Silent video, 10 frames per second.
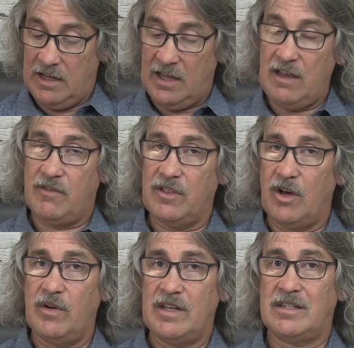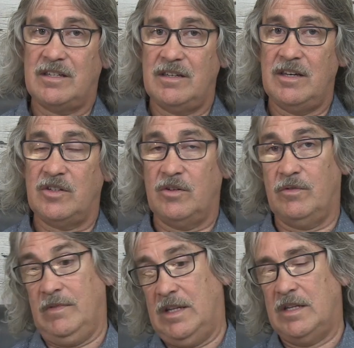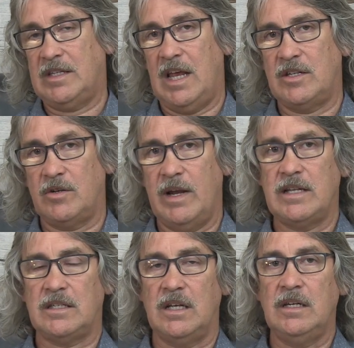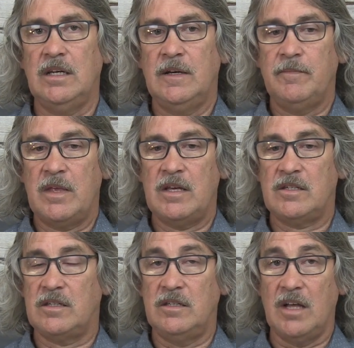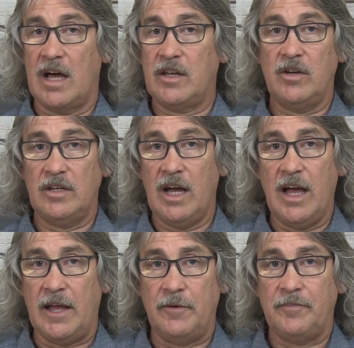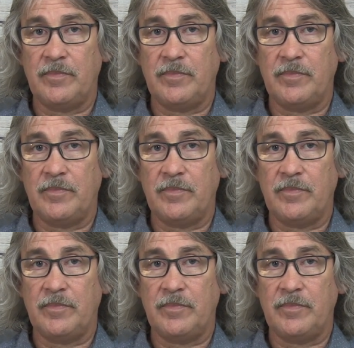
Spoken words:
even though his in this case, grandson, is not a good guy.